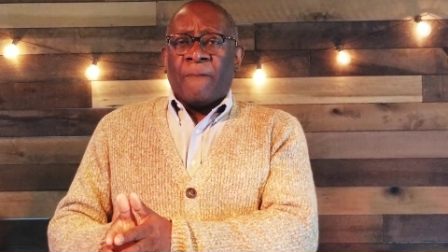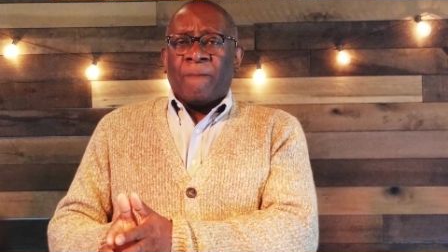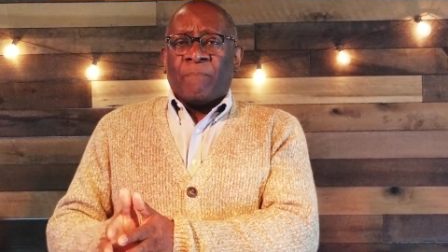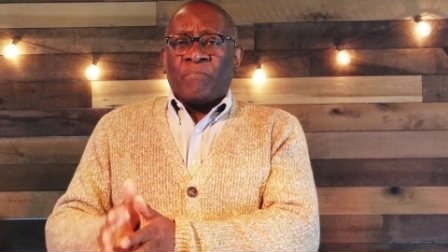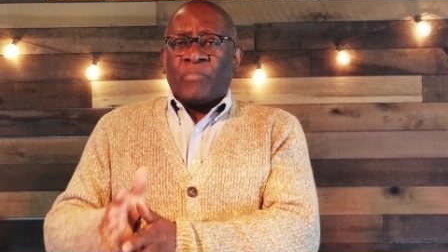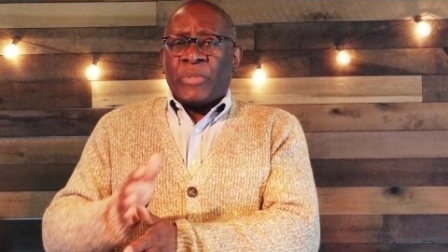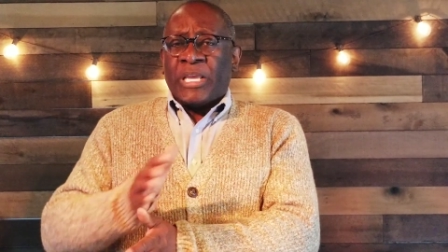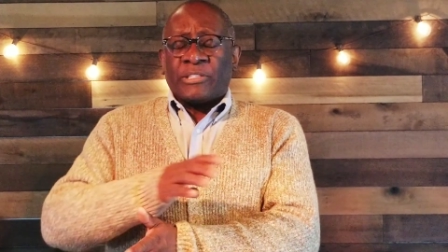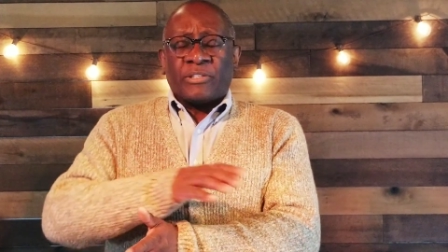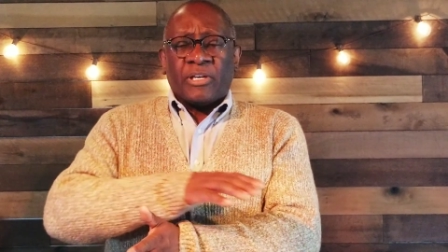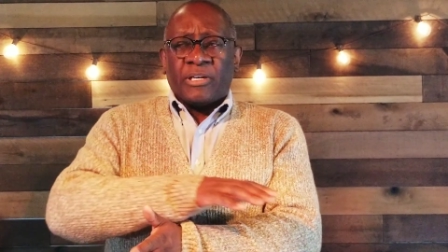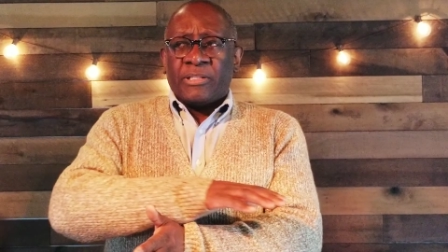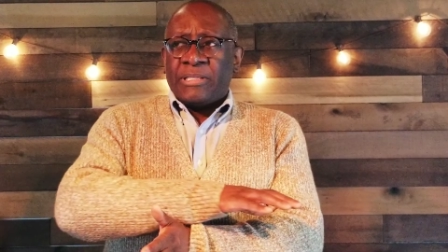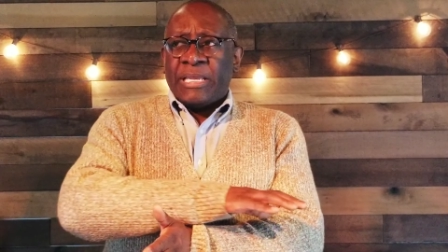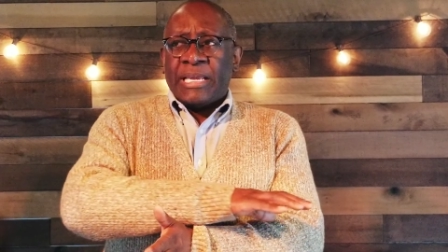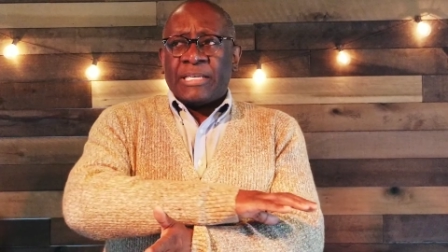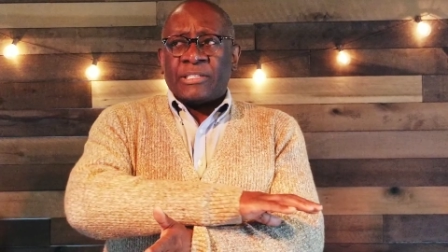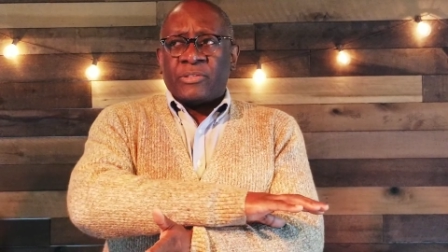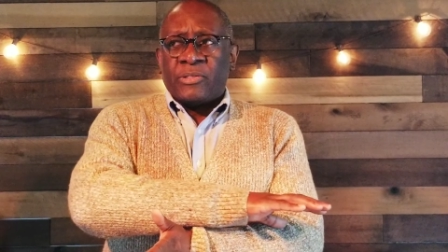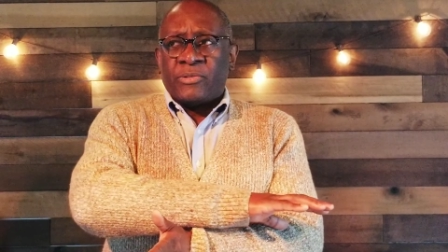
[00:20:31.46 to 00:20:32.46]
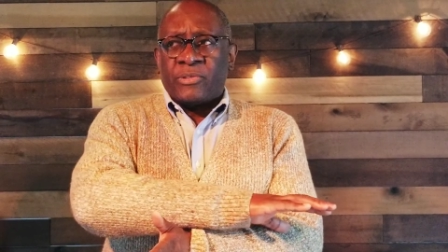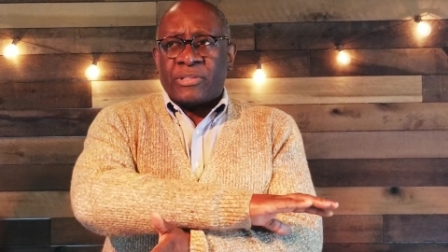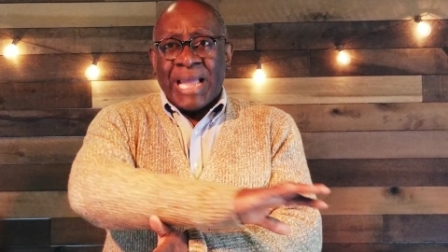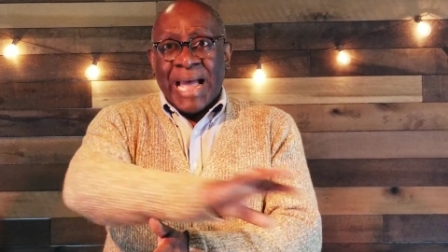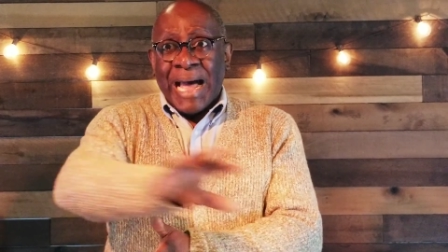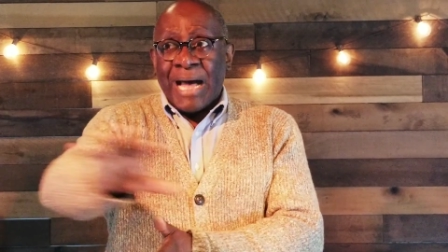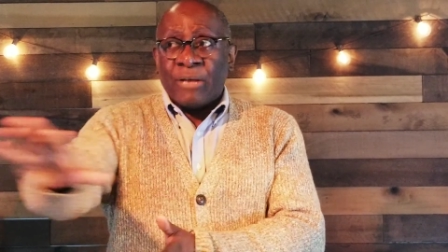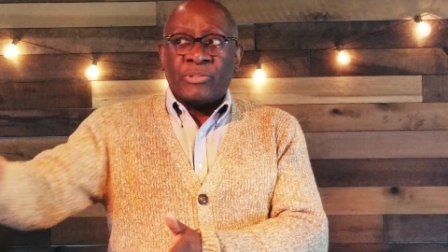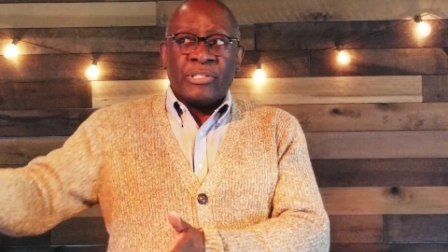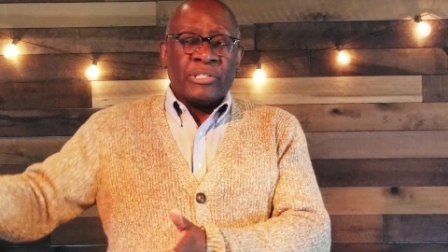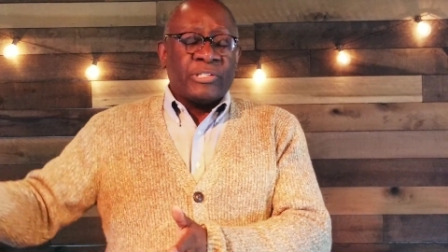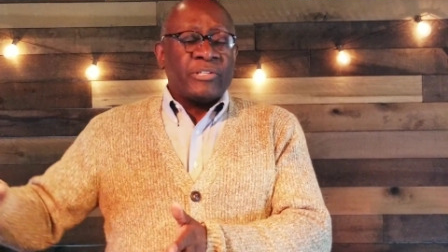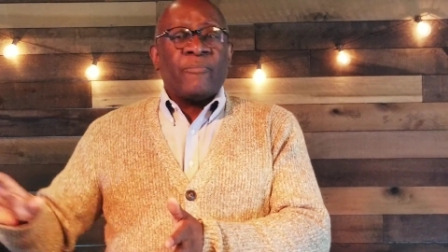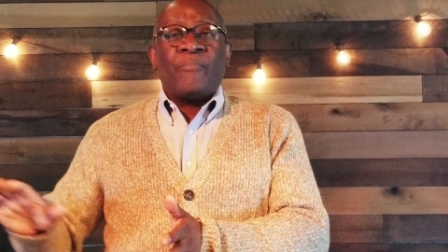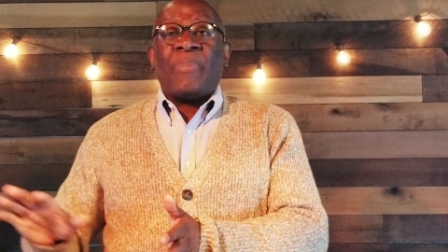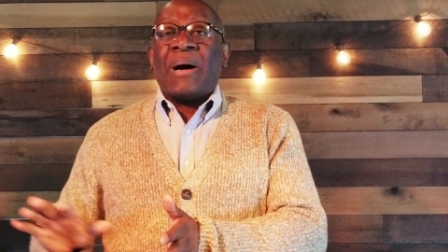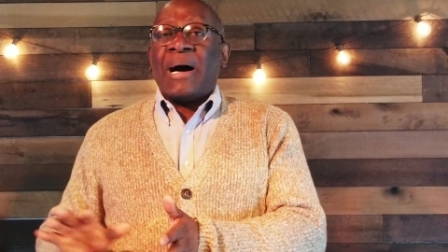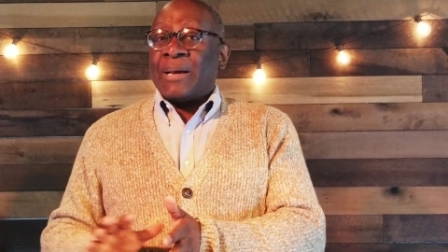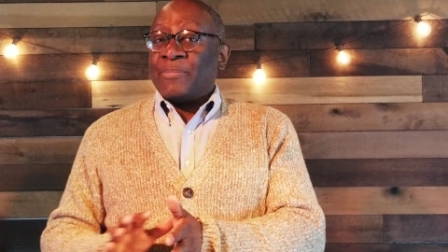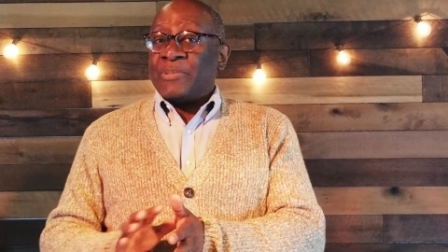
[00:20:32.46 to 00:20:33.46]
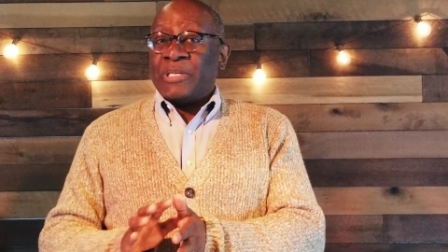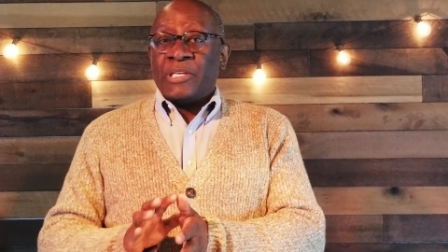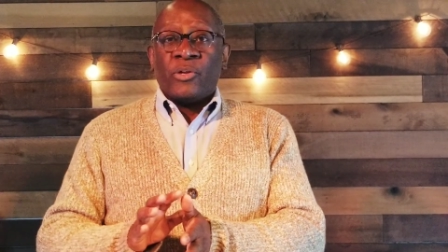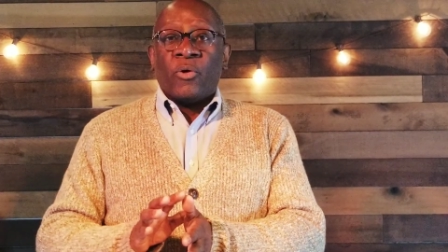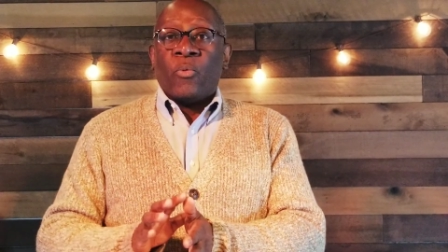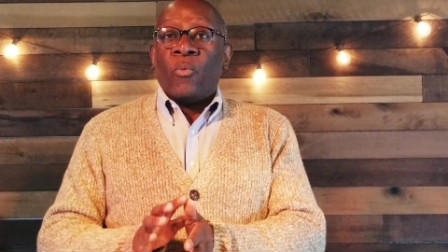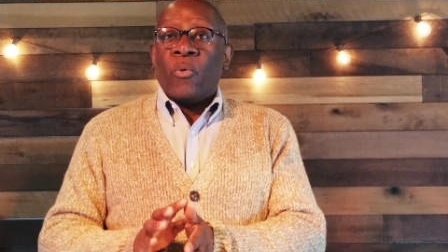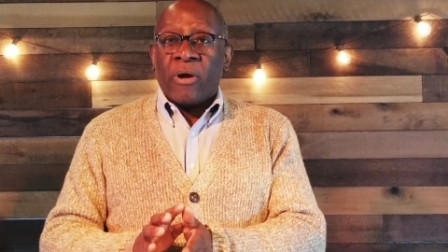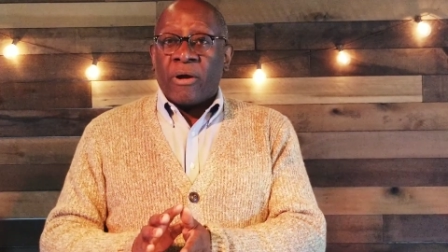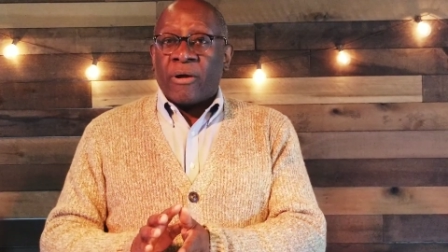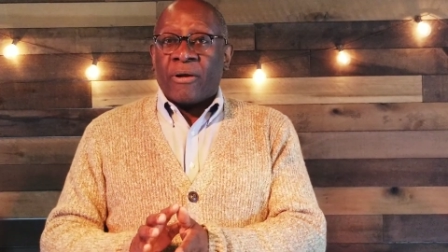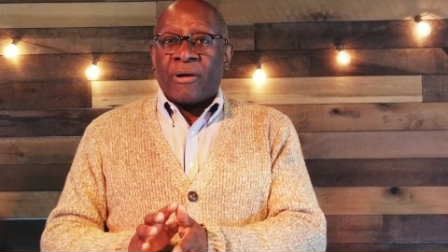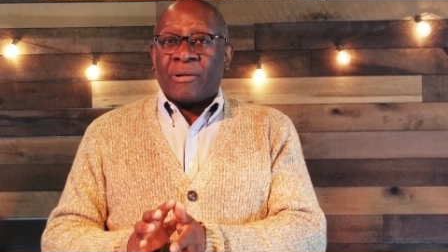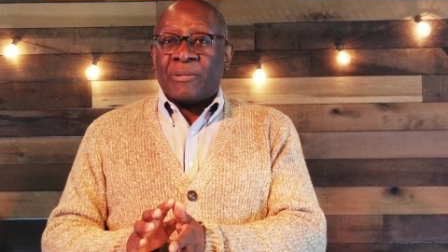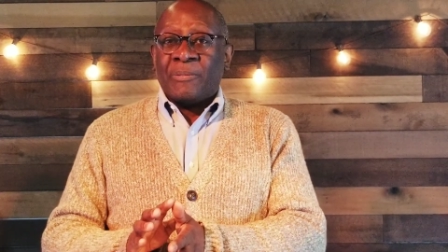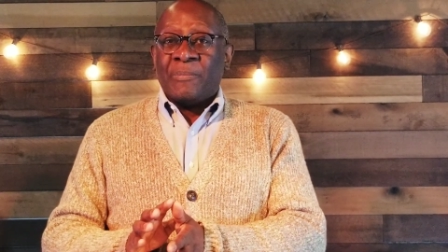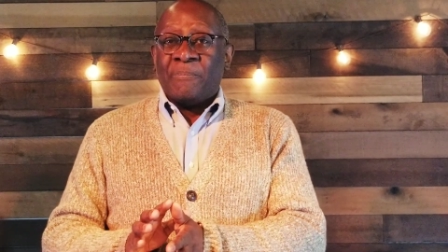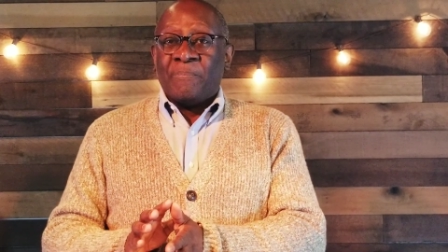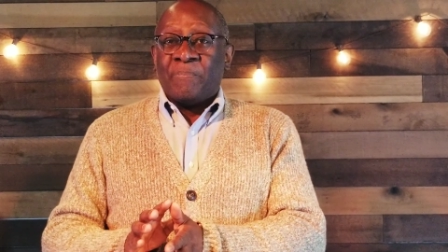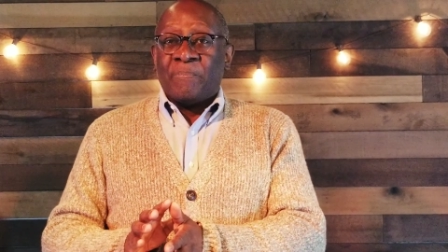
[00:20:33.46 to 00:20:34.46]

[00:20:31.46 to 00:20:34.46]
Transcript: there's going there's thousands of Bobs in the world,